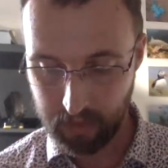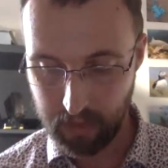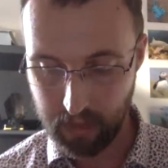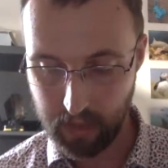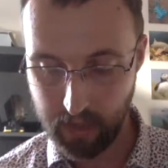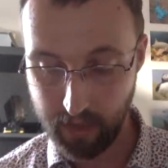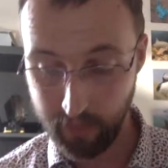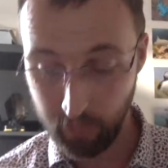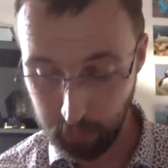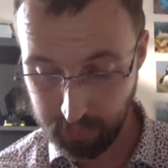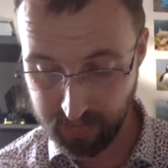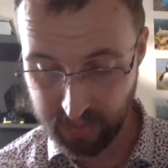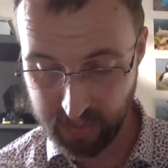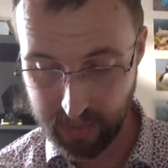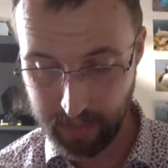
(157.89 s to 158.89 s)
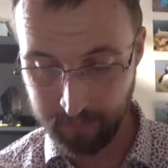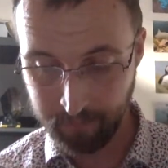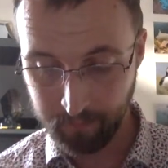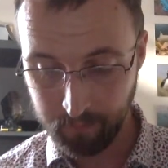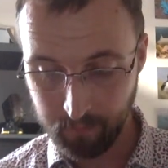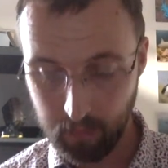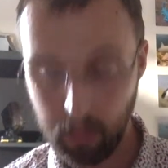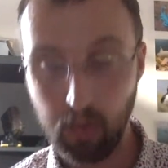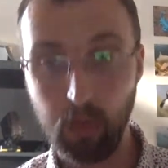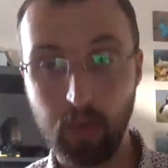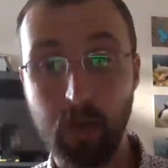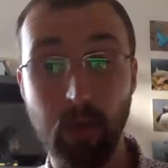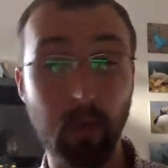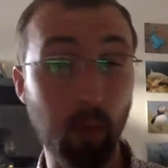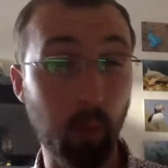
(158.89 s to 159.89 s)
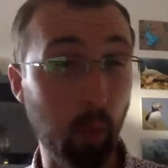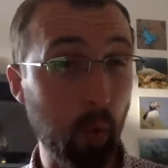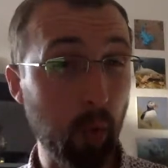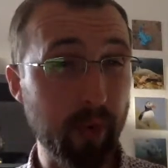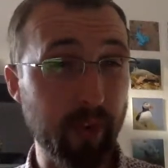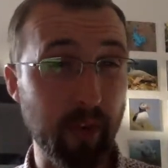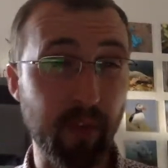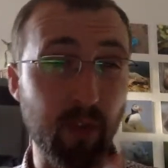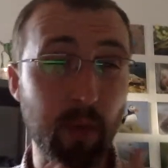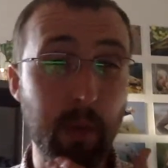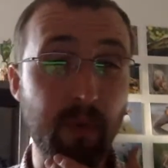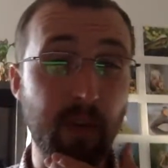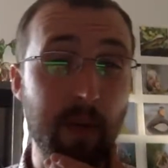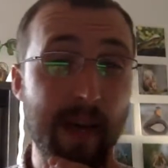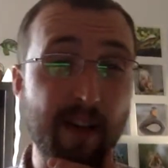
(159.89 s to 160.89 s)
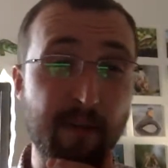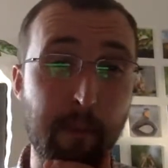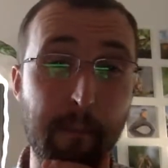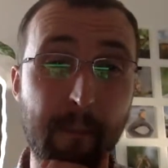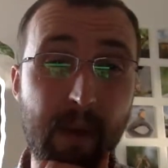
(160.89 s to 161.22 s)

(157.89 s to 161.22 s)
An update on the rewards. So if some of you have